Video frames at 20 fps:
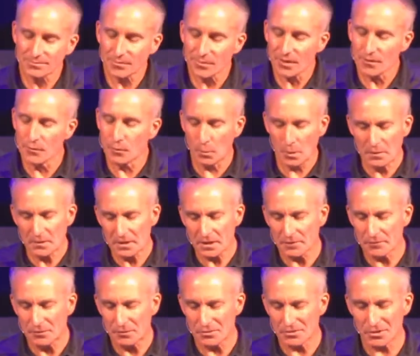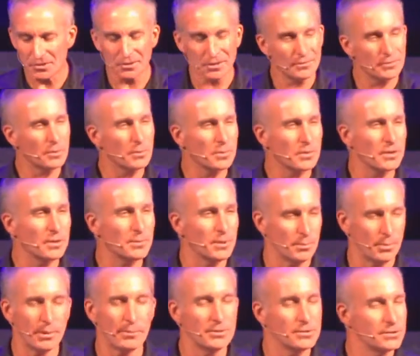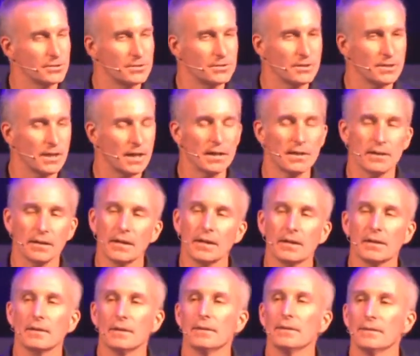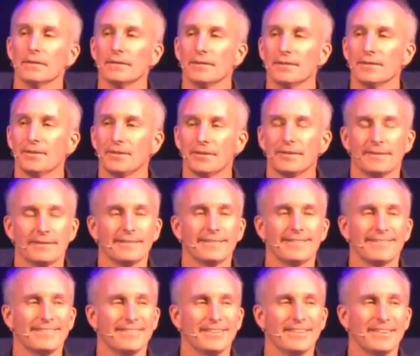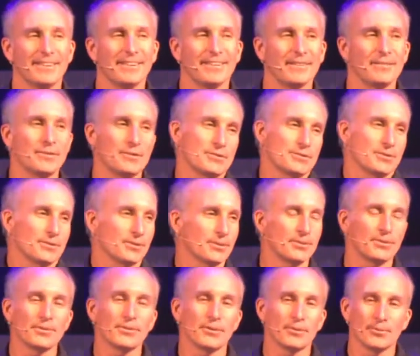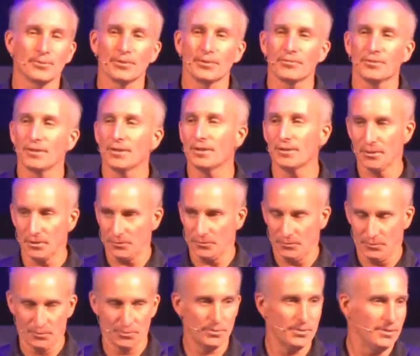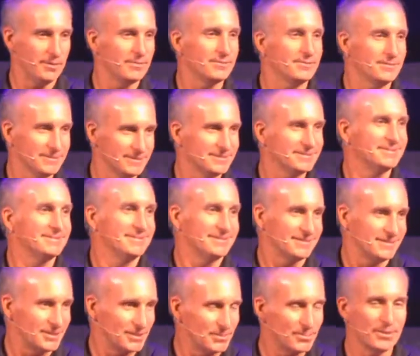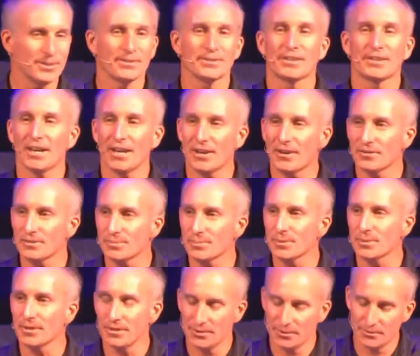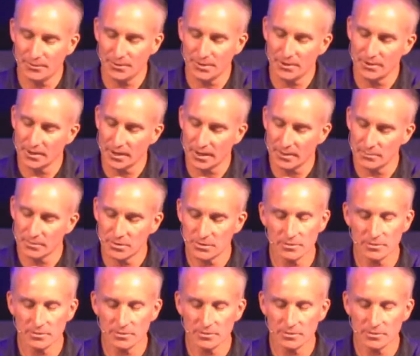For one thing, if you're still living with them, you probably should see eye to eye, right? right? If you're still under their roof, eating their food, sleeping on the couch, playing their video games.